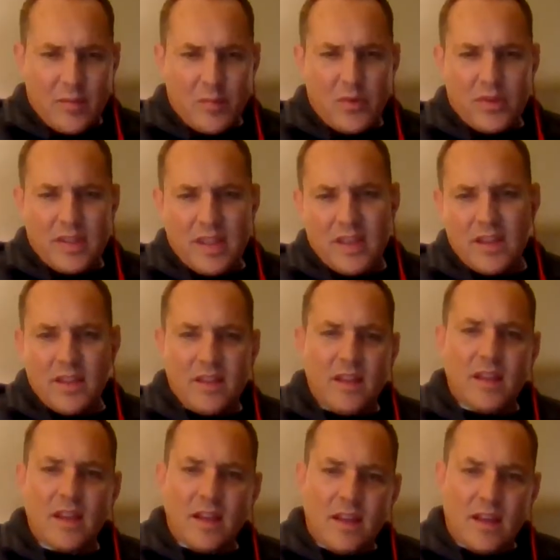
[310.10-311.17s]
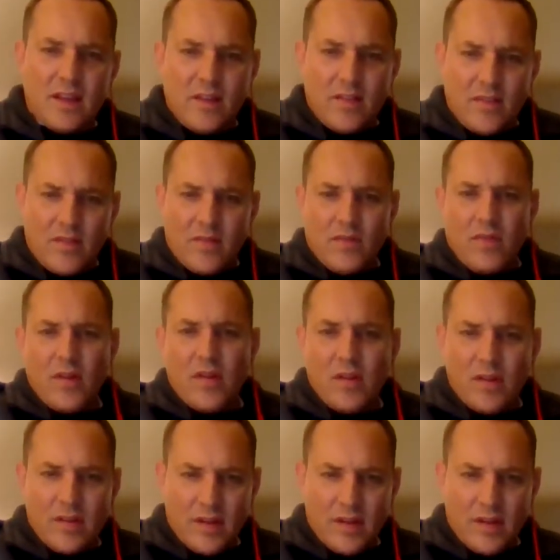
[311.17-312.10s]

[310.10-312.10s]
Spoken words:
I put that in and I got it wrong.